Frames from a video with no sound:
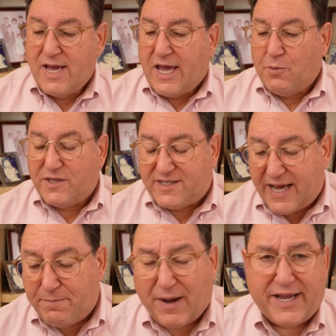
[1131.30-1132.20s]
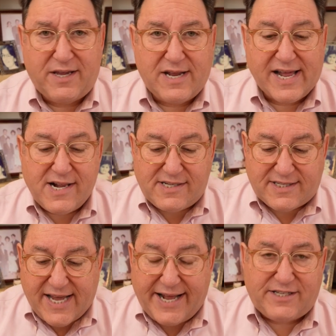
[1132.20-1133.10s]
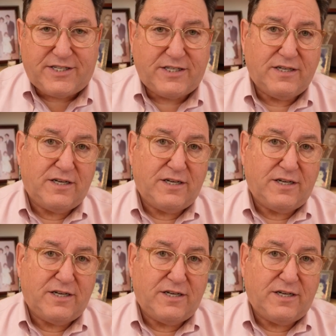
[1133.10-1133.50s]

It was said by United States